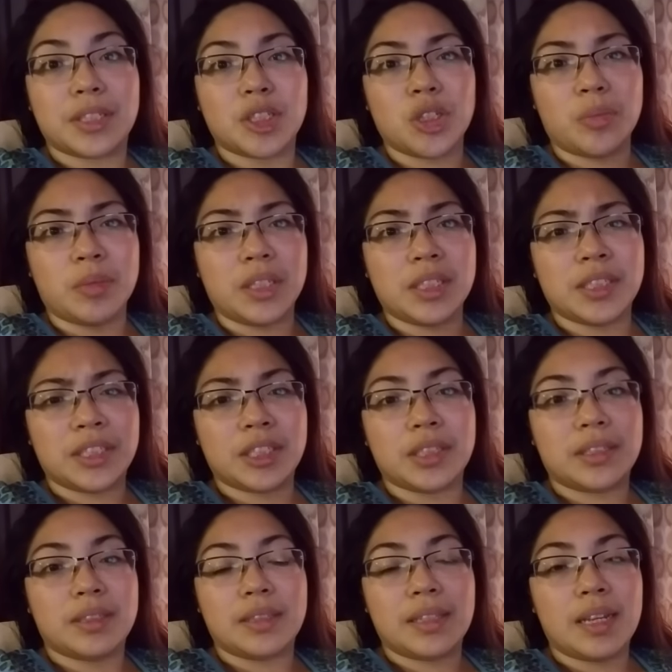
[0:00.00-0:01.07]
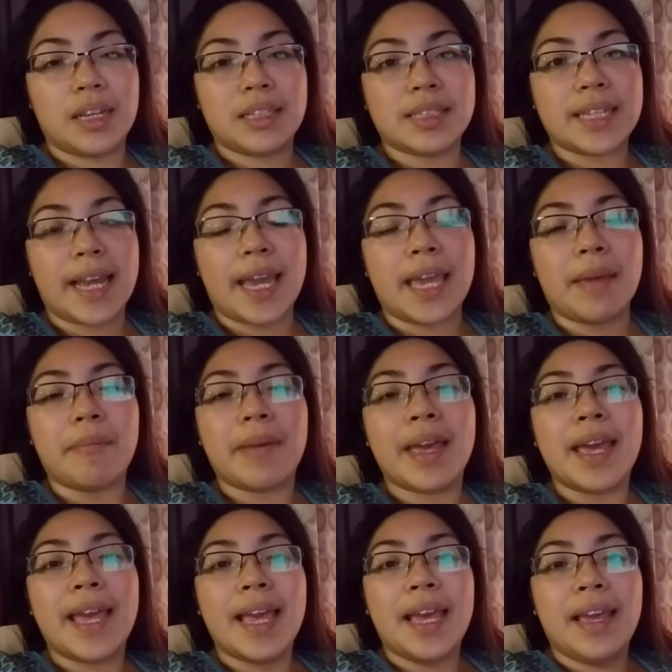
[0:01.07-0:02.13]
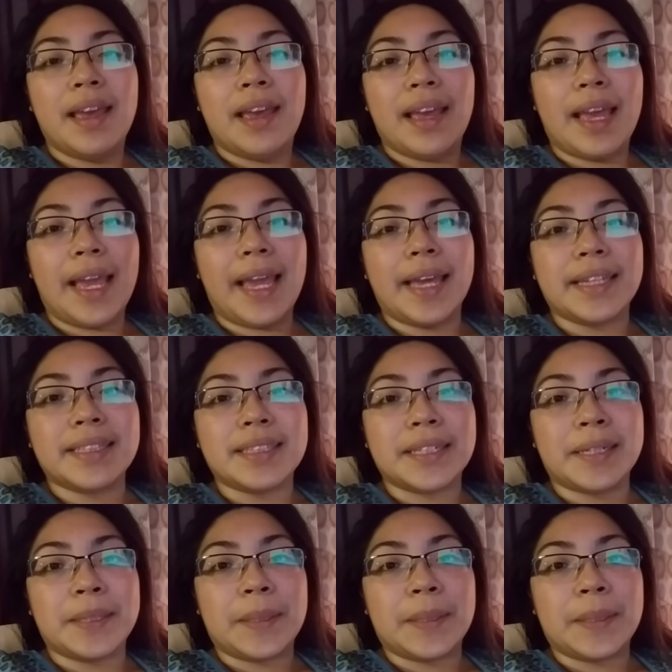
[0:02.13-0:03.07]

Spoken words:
so much time. And,